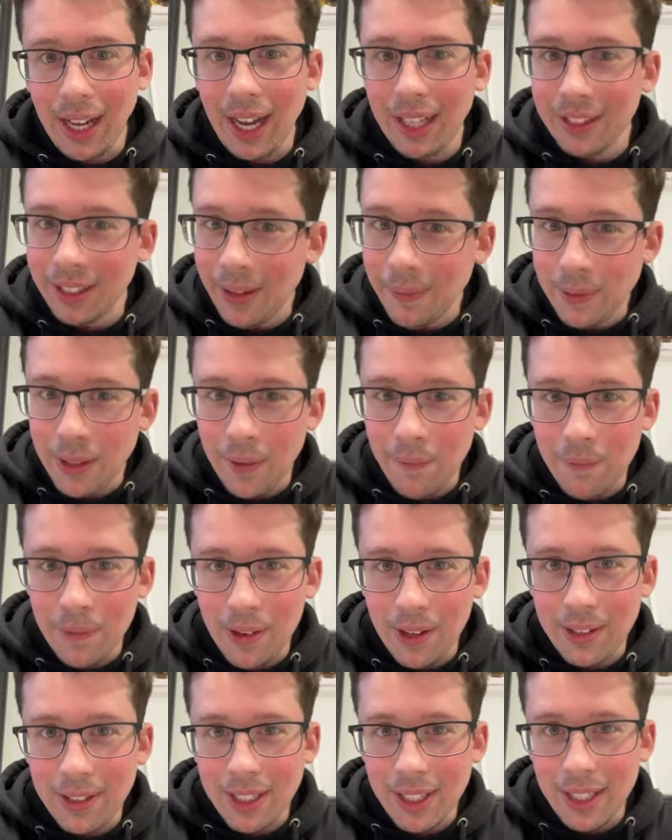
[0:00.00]
I lived
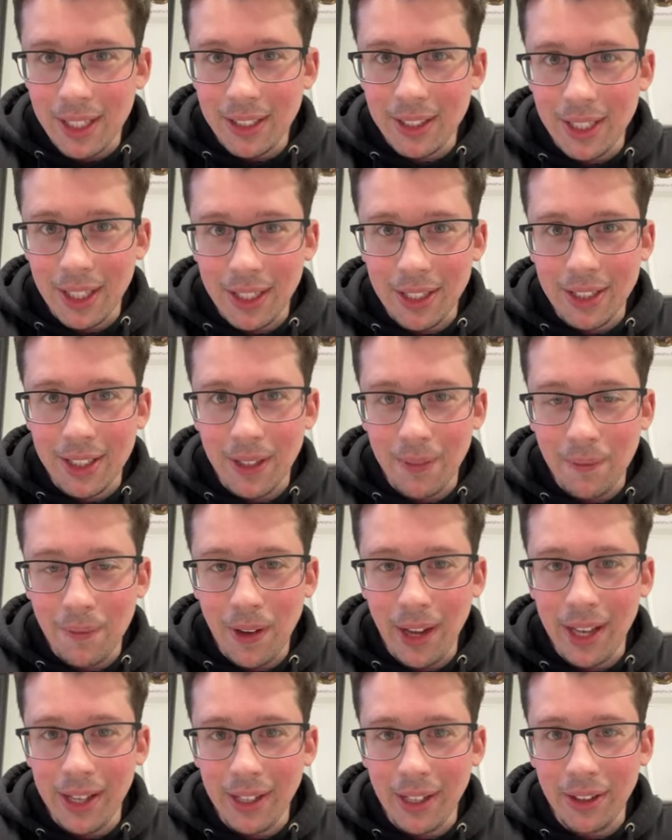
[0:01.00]
to, to, to, to
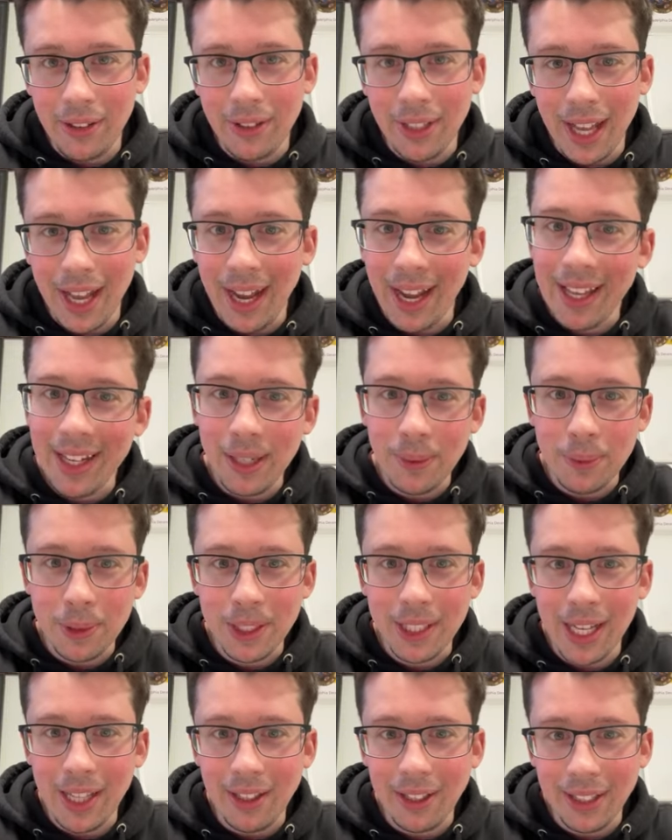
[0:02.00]
fight another day. I end up
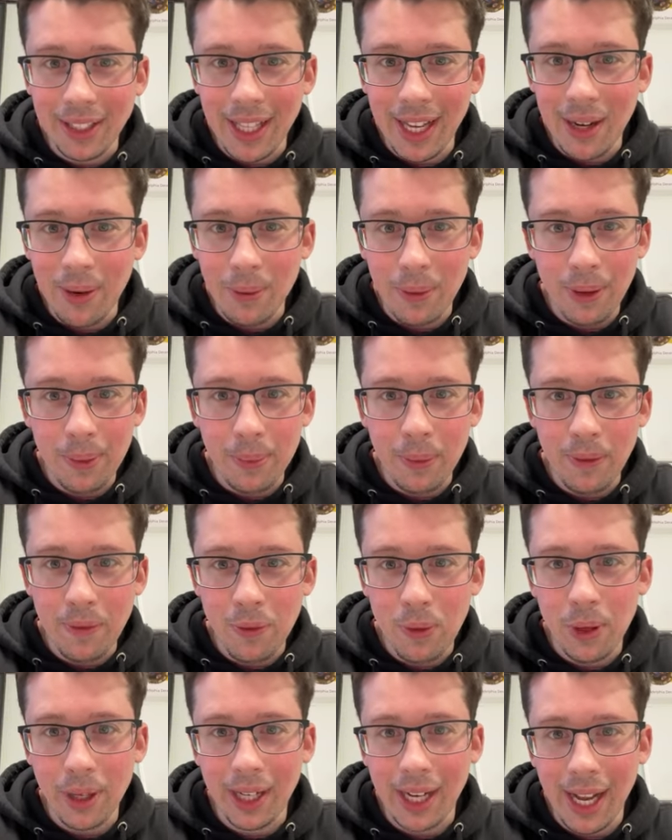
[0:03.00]
selling that one
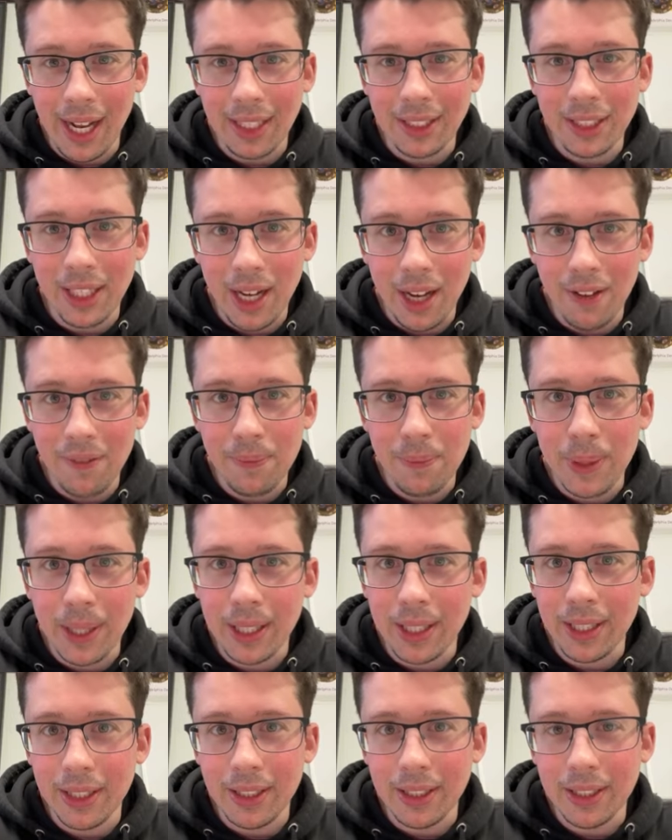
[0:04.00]
before it got tough
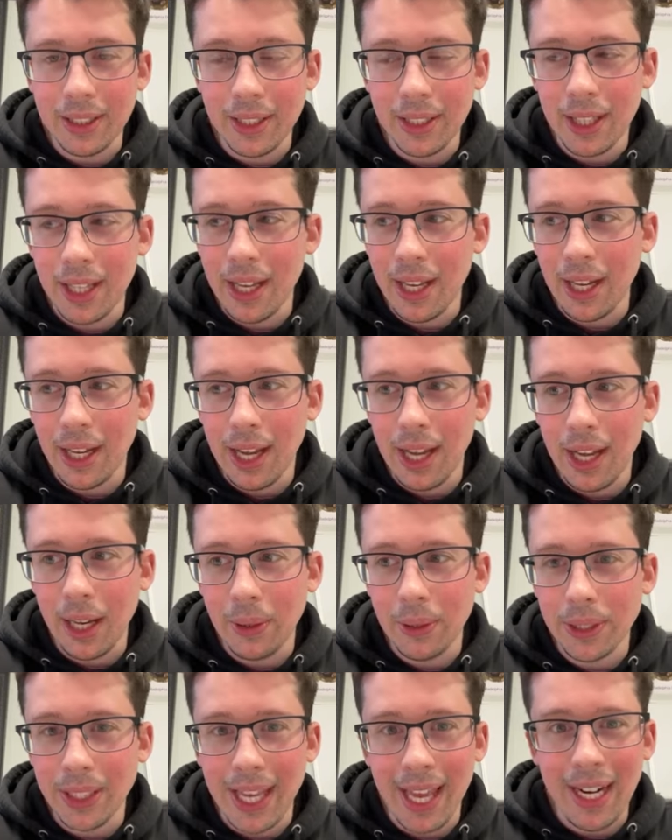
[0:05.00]
because it
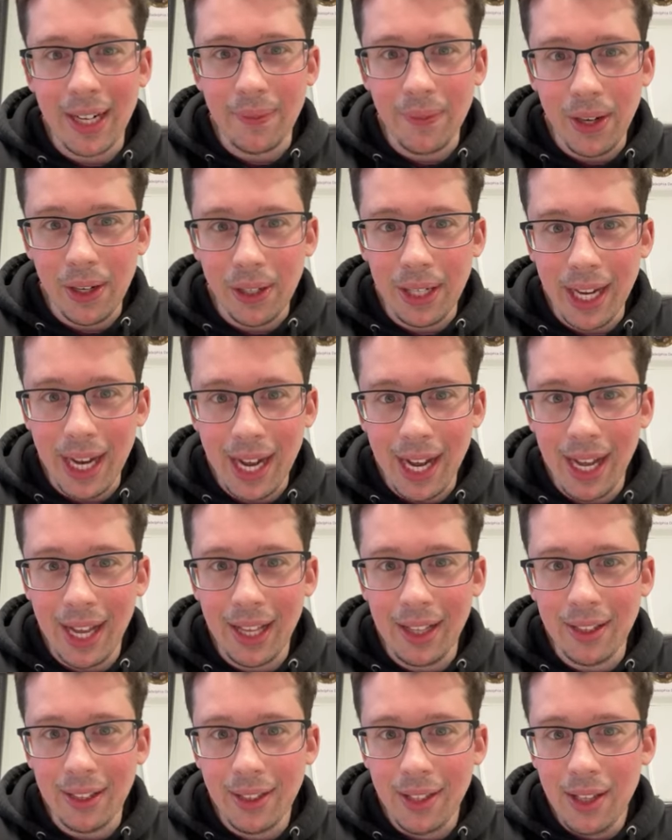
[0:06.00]
was getting very
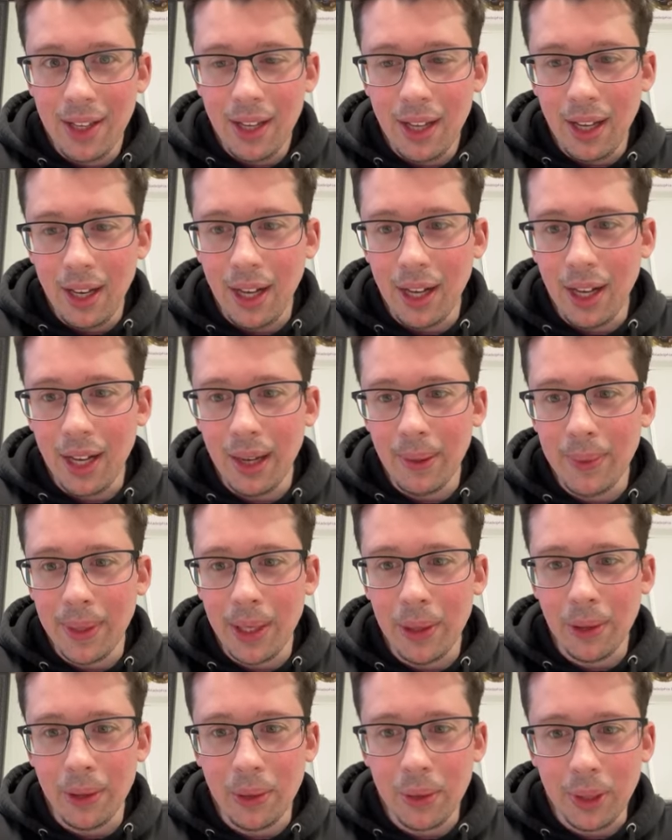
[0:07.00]
hot. Um,
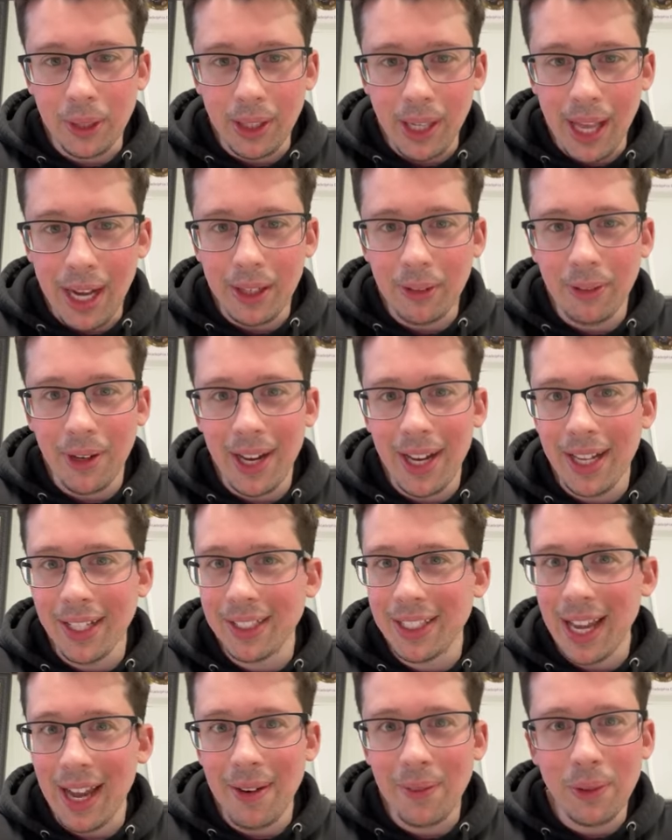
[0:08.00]
they were doing a lot of
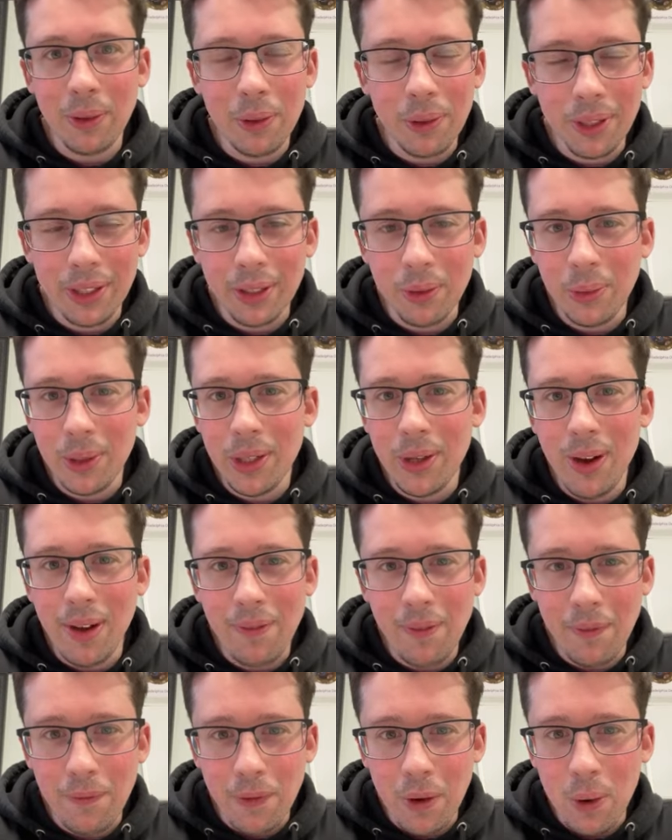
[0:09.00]
raids. Everyone, when you
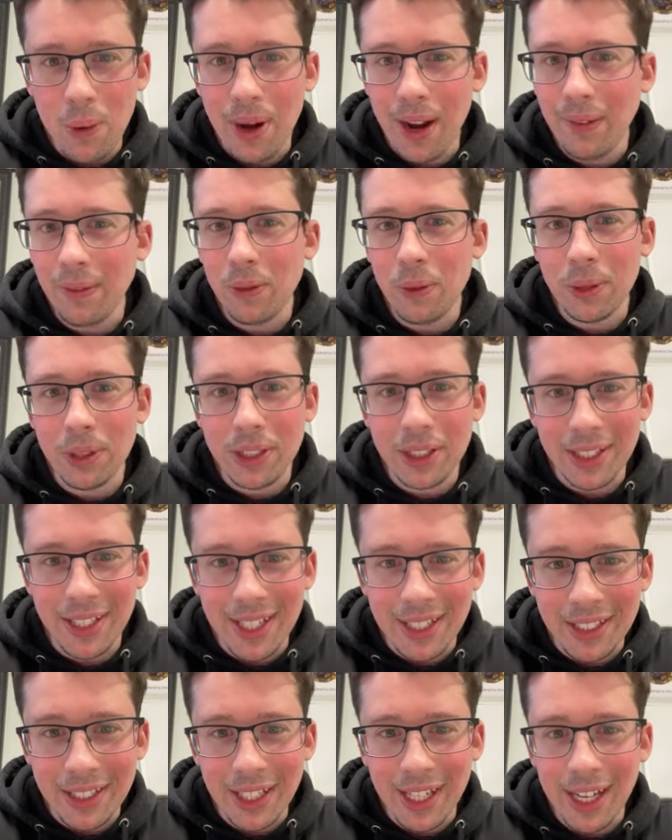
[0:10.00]
have a phone, everyone's
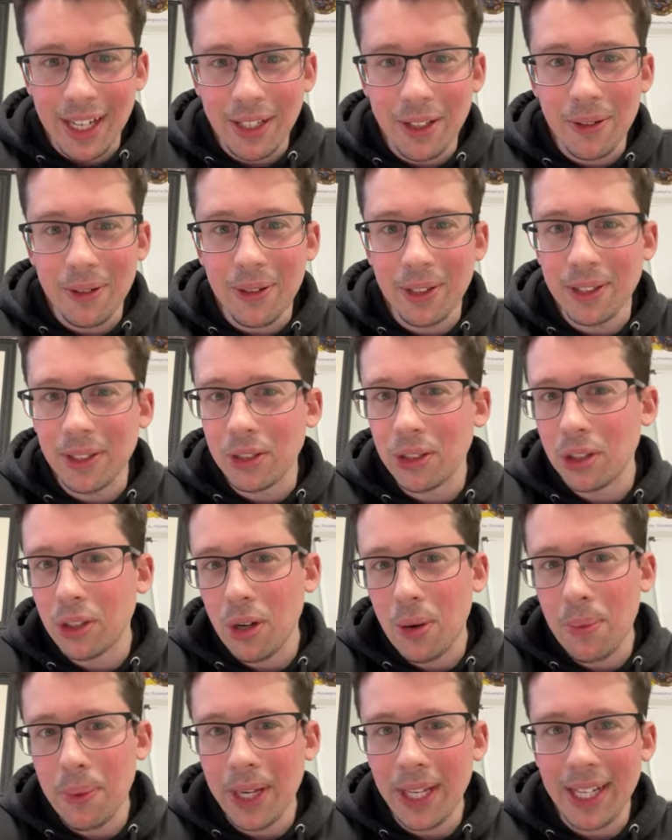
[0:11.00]
snitching on you because there's
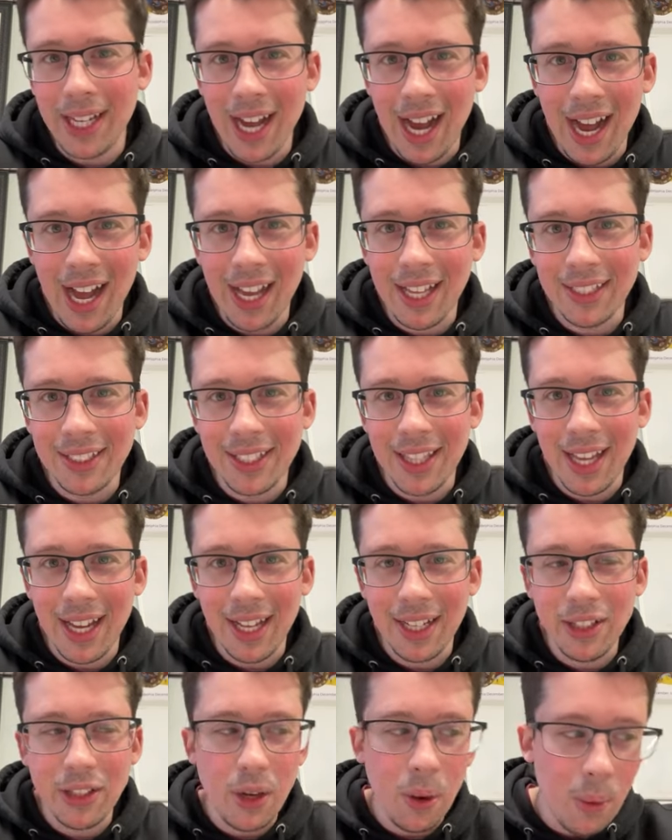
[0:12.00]
so many guys
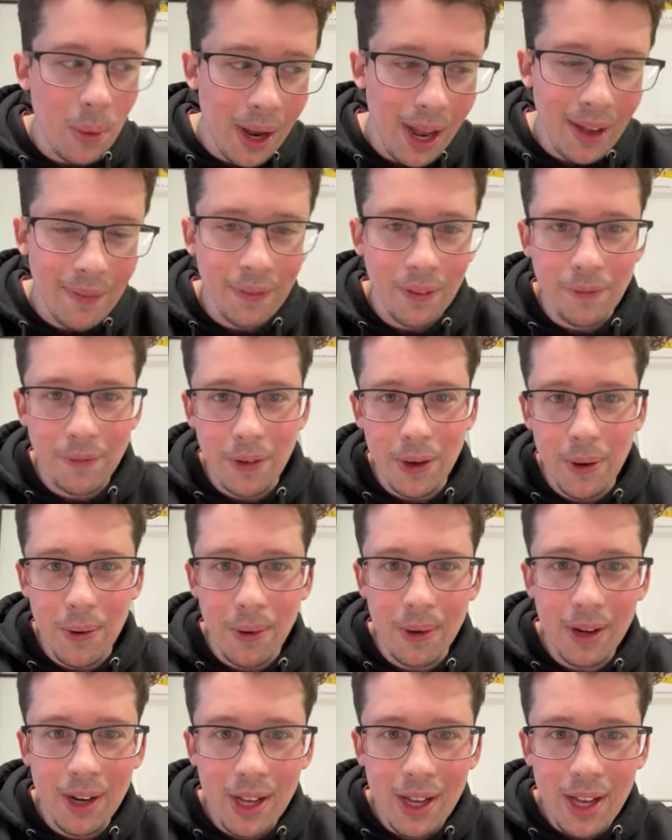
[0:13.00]
that don't have a
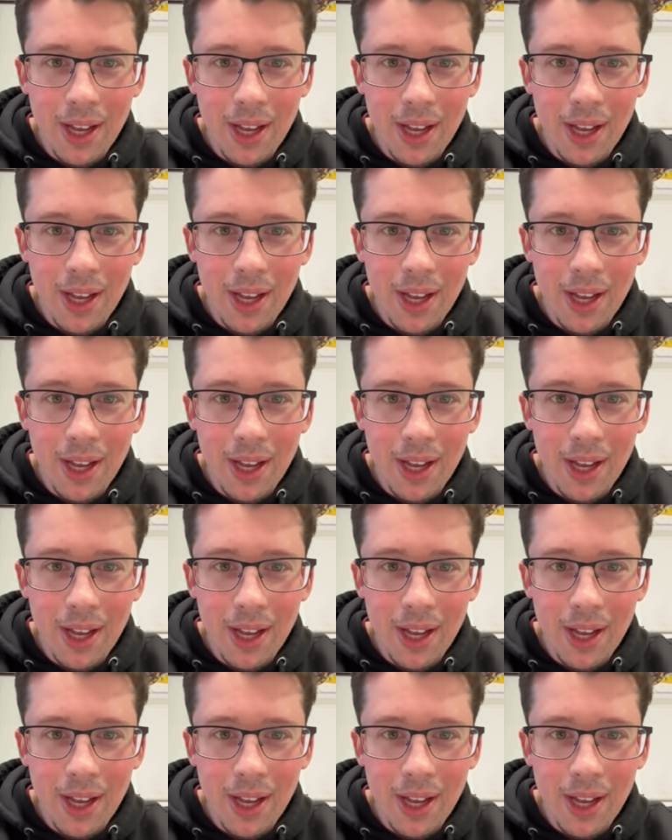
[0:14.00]
phone.